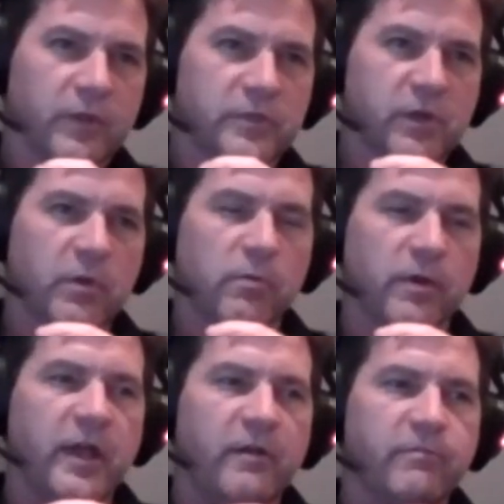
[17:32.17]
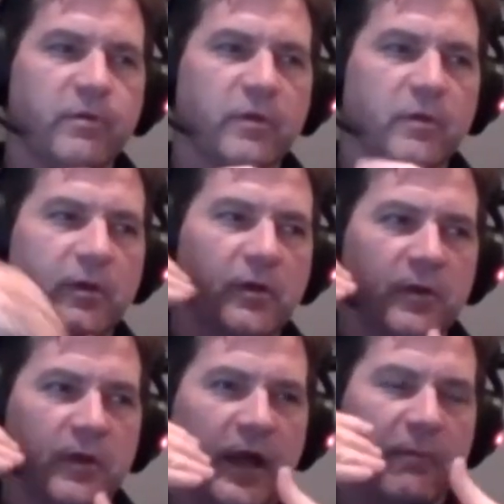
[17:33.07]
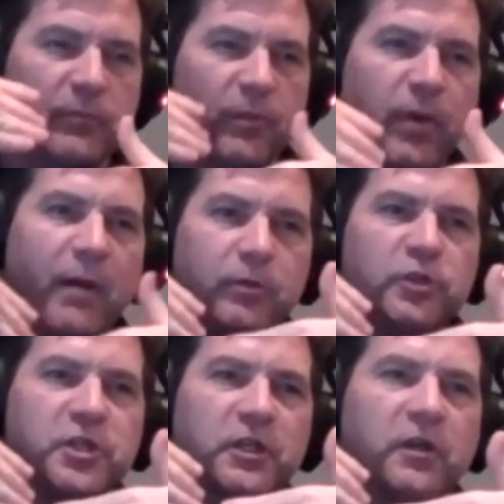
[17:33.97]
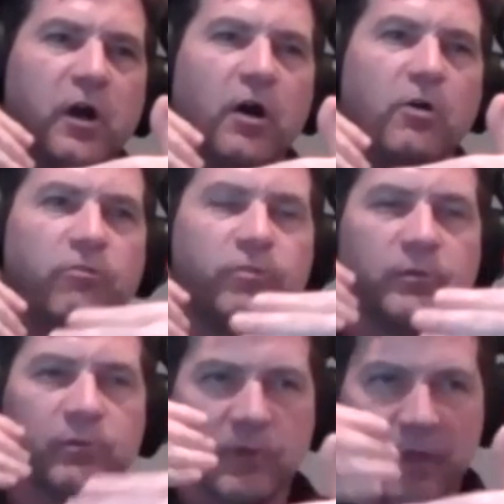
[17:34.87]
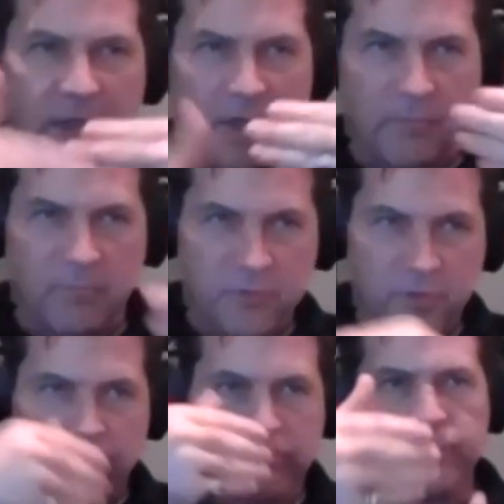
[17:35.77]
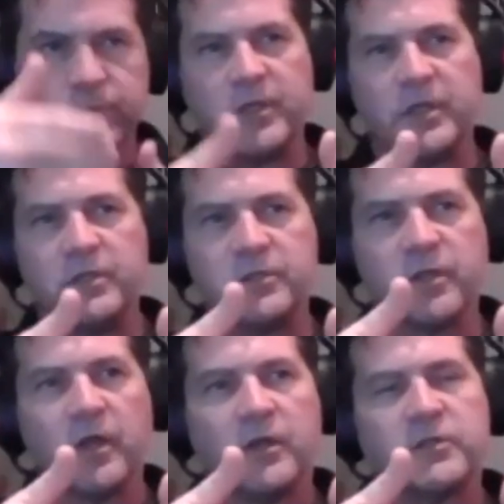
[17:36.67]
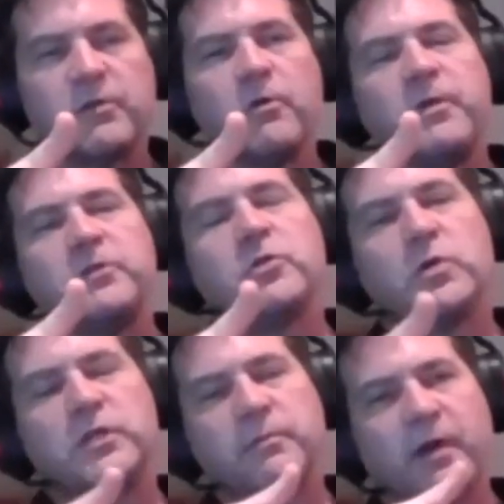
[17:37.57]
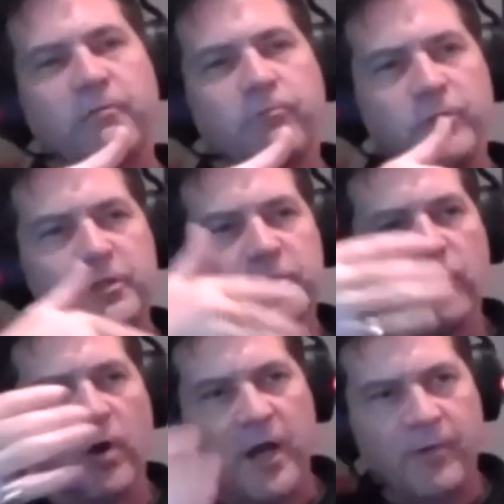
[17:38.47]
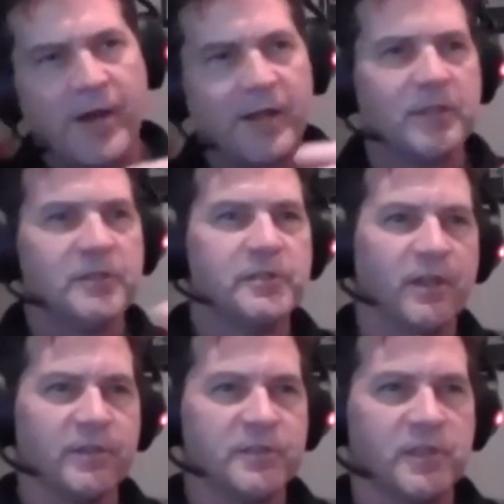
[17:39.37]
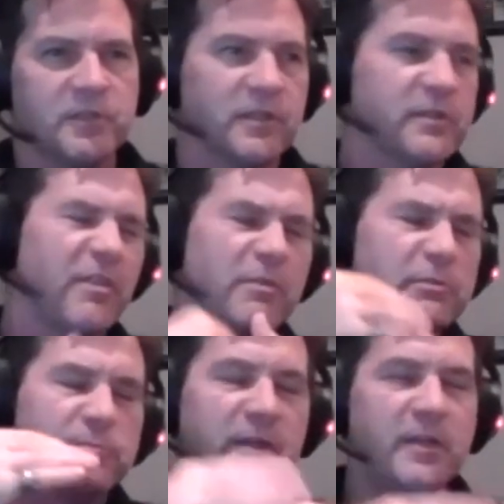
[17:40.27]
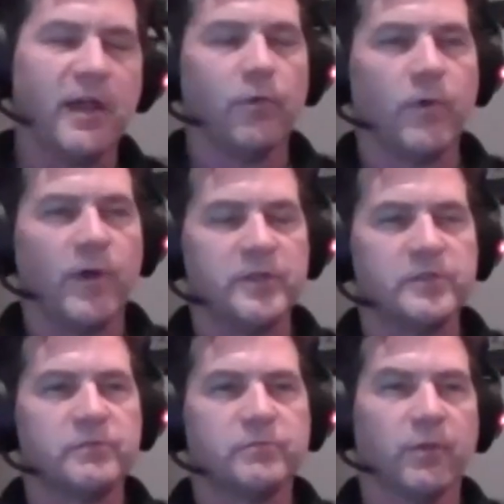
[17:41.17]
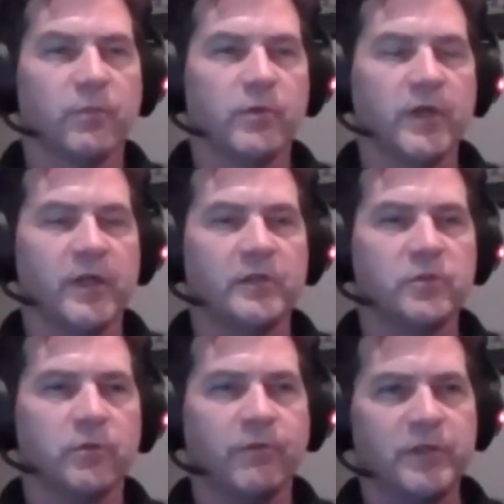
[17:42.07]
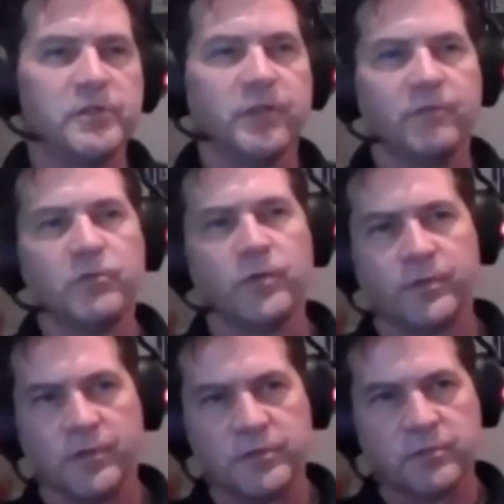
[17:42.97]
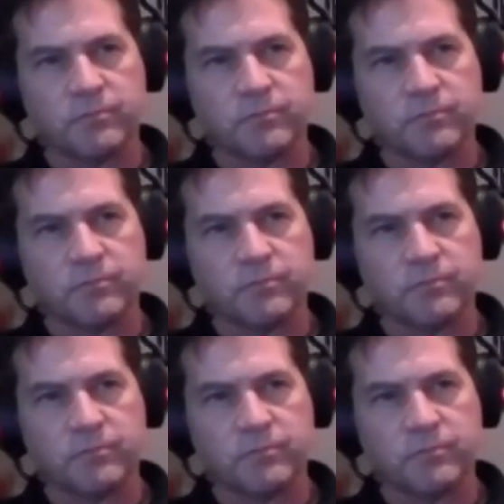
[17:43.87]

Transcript: So we want to have the publishing of sort of root keys. So we've been talking about 42 hierarchies and other such things. And there's many other ways that we'll get into eventually of doing this.